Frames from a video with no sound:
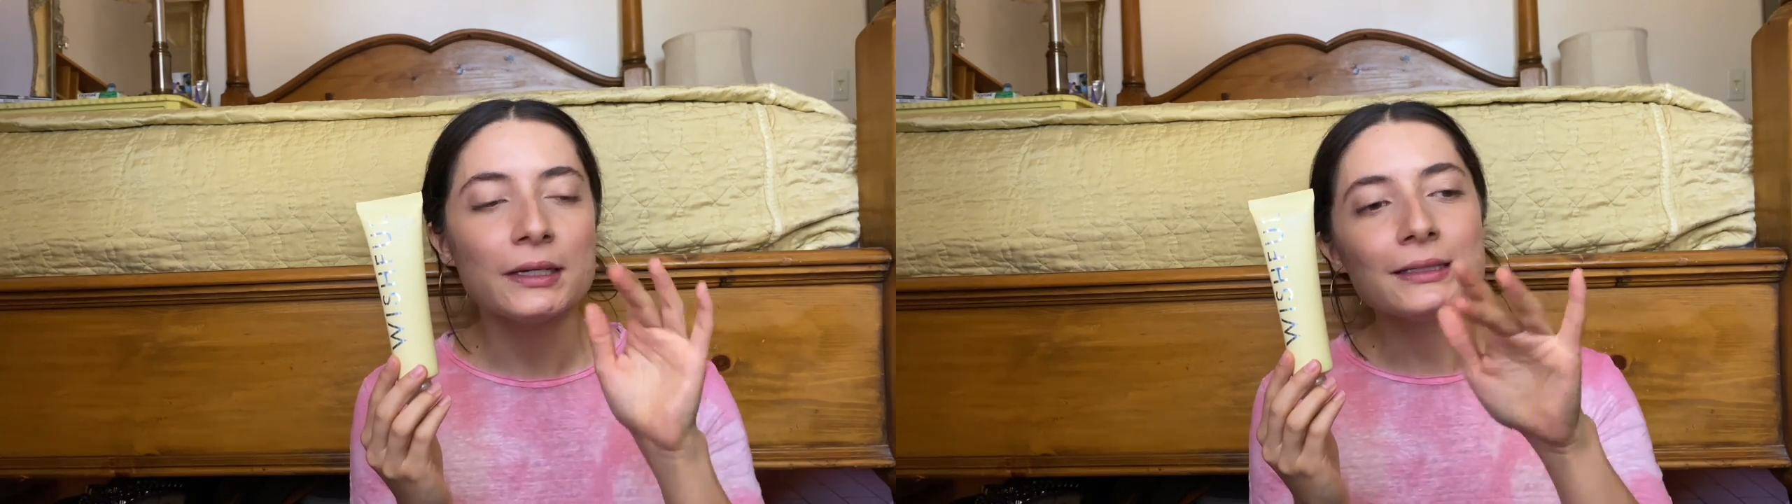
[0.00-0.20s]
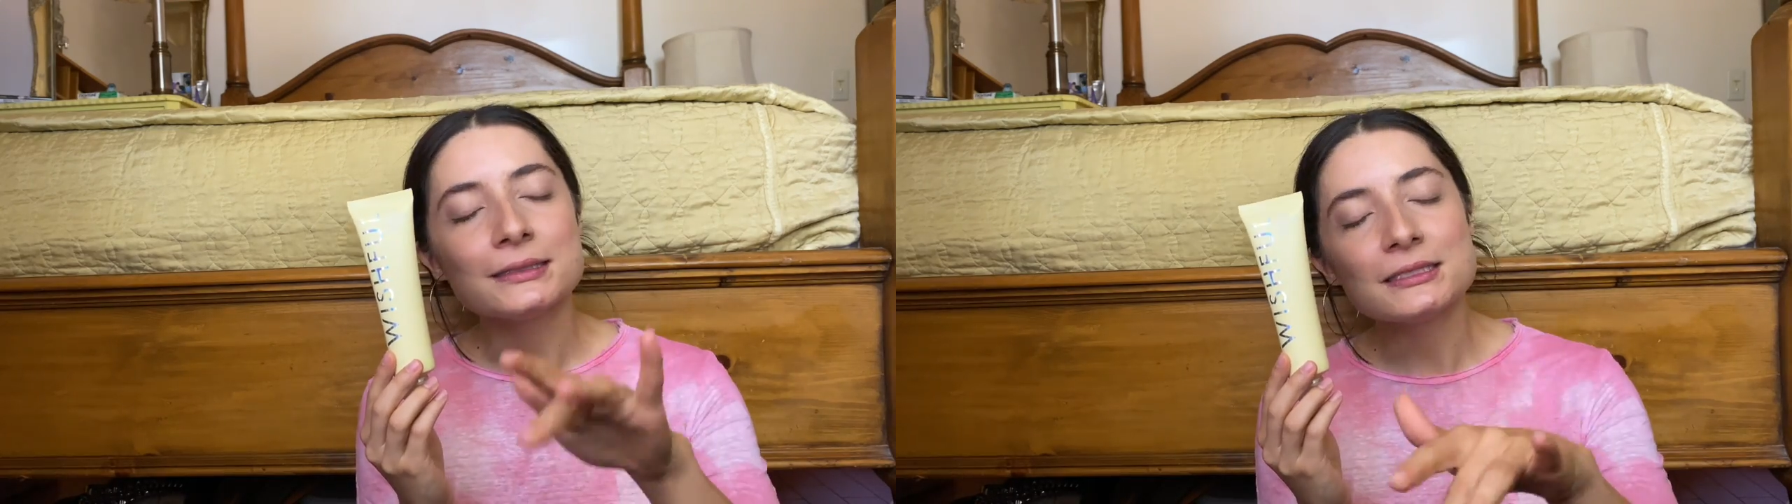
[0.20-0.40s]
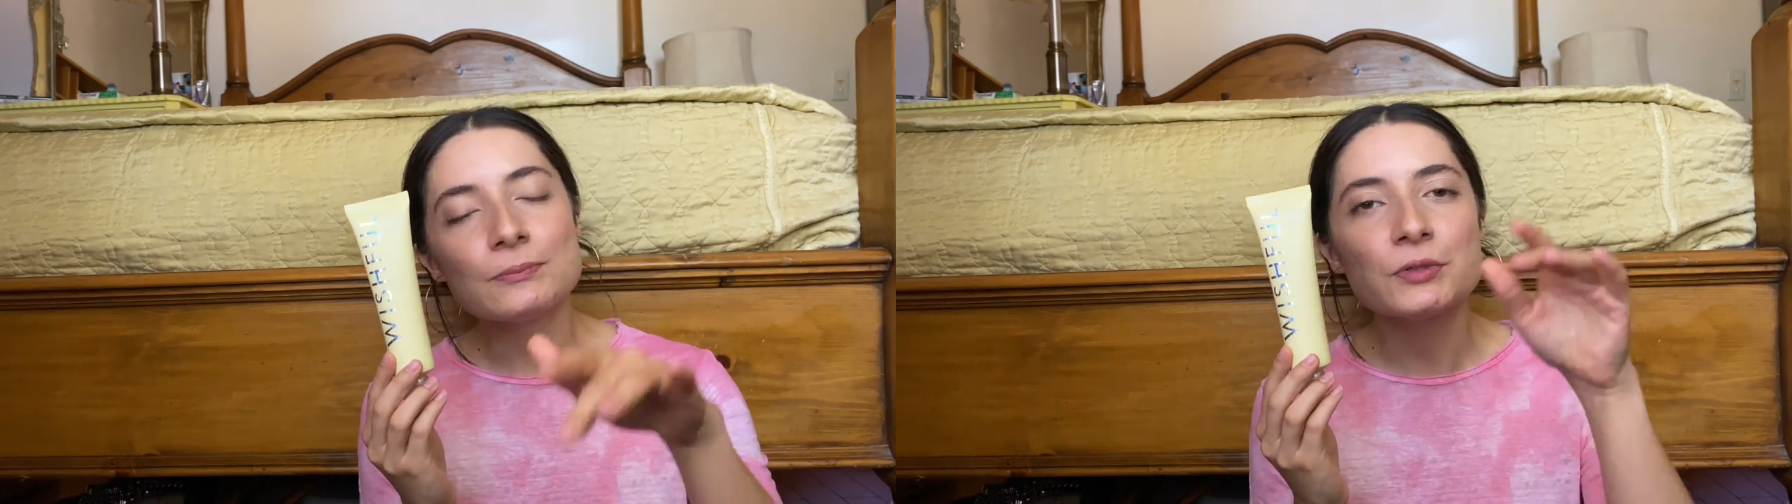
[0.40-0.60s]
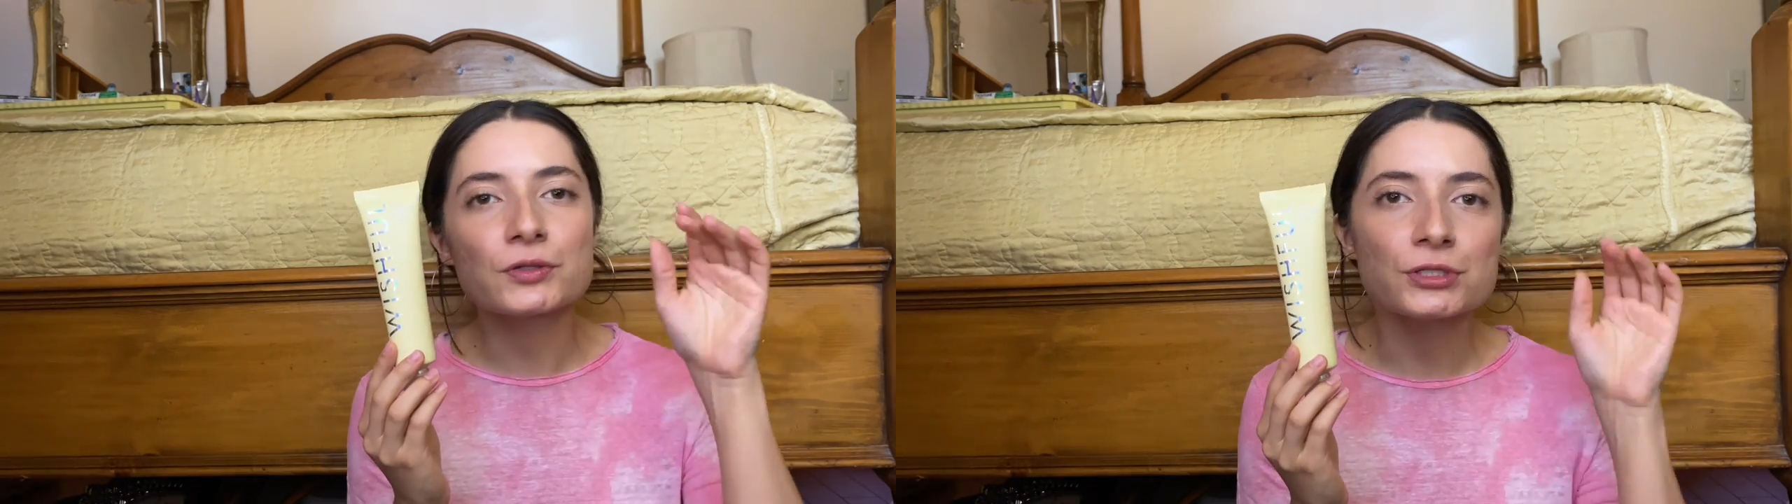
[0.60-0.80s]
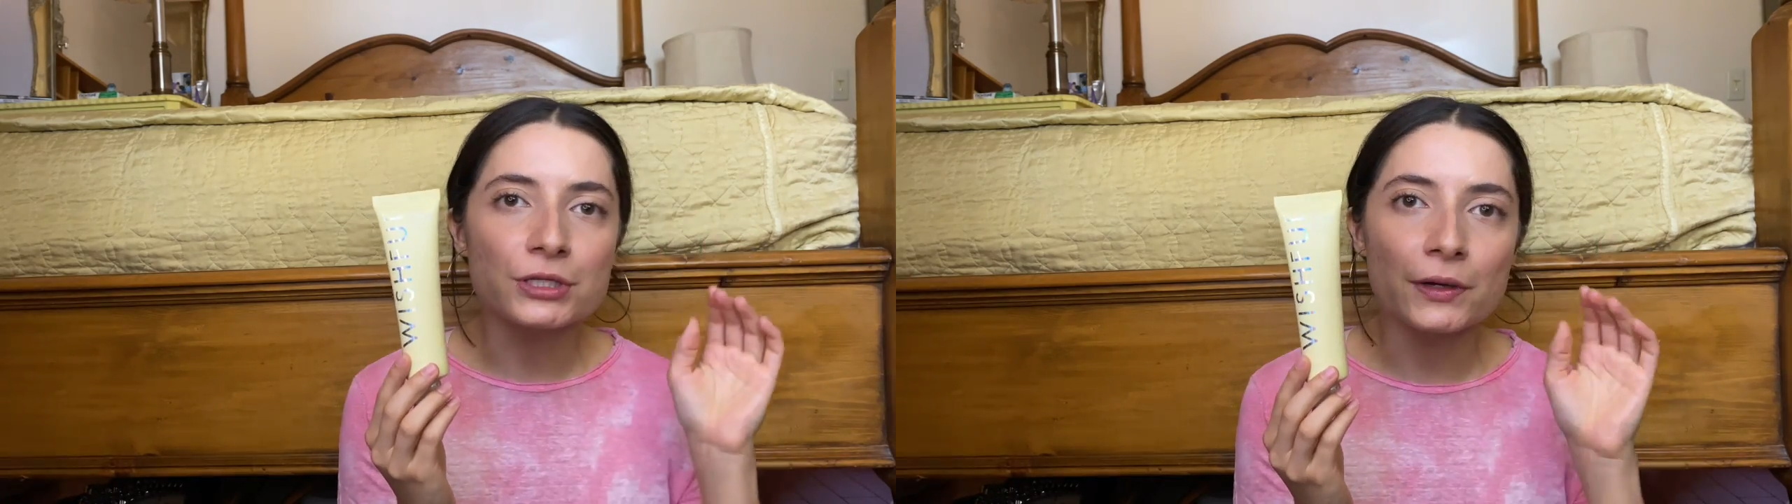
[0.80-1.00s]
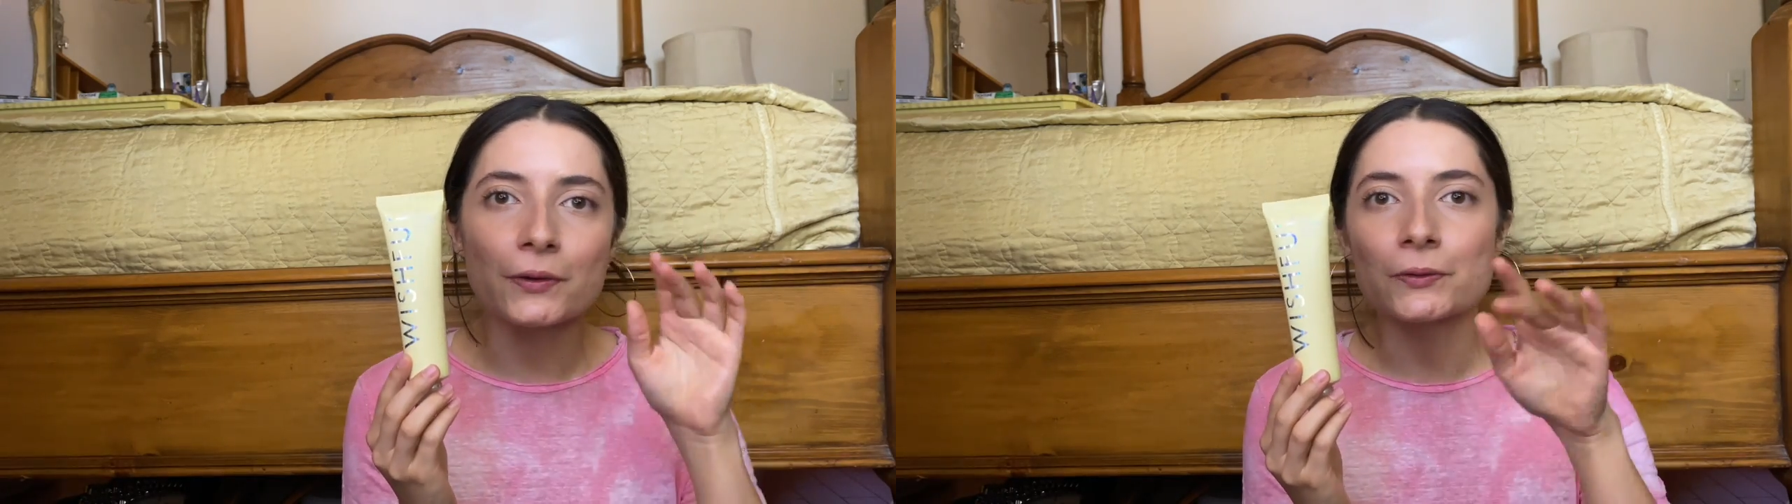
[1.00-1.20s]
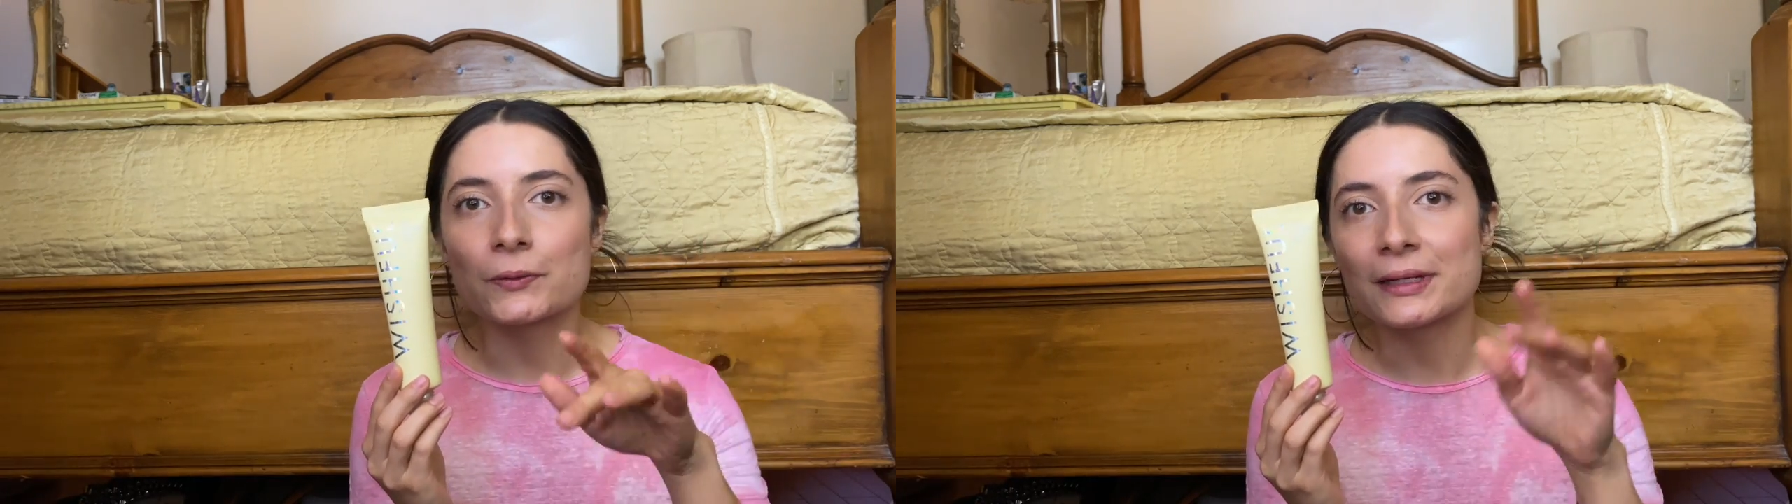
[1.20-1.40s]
dip your toe